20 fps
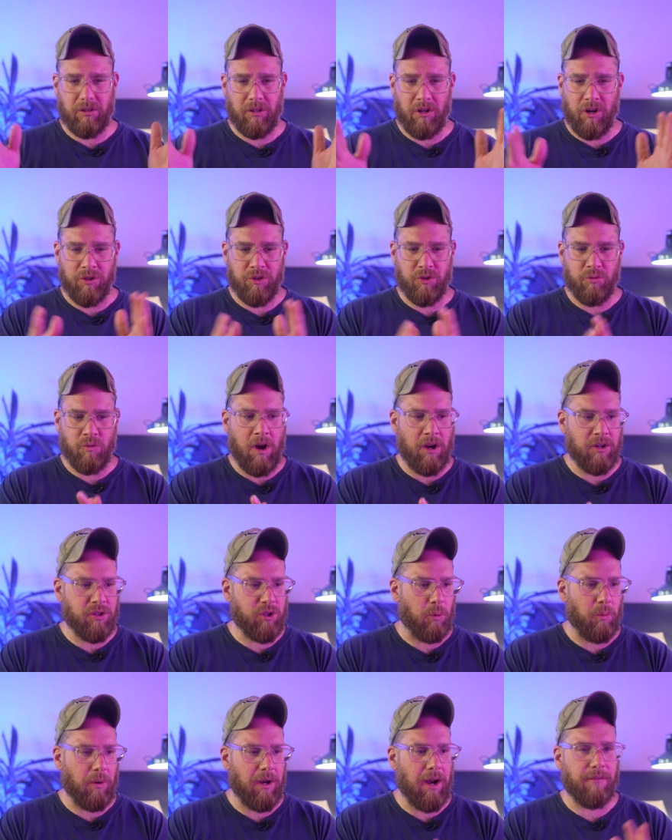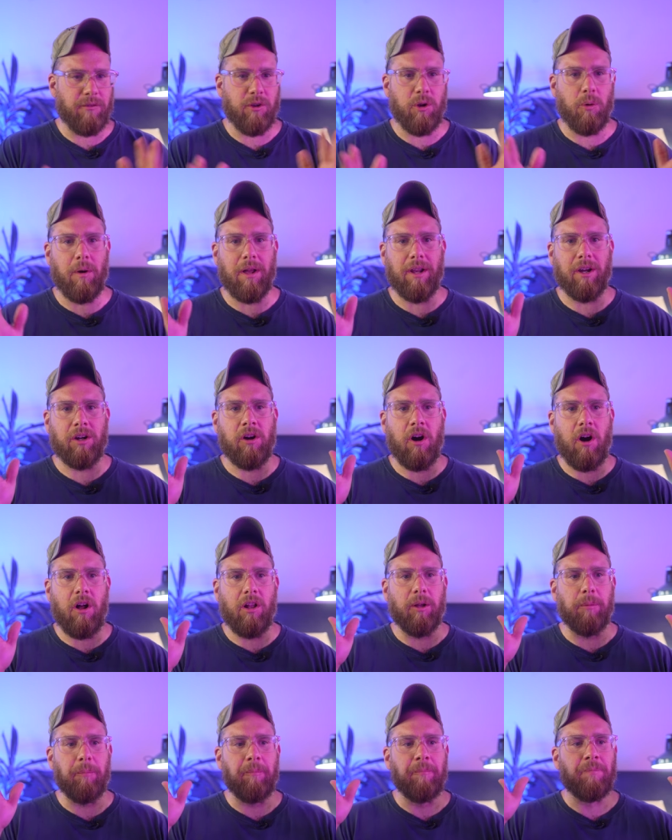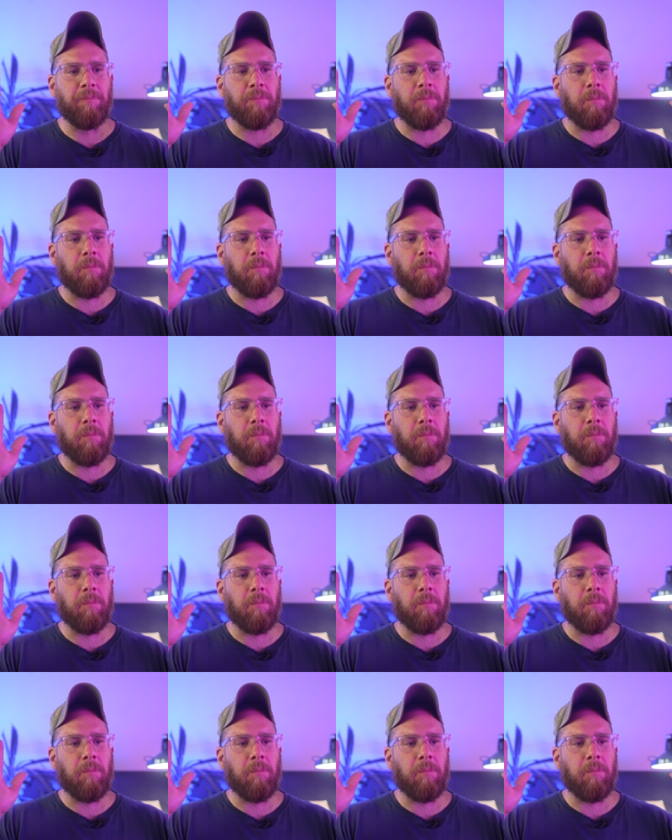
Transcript: or drugs or whatever you want to call them,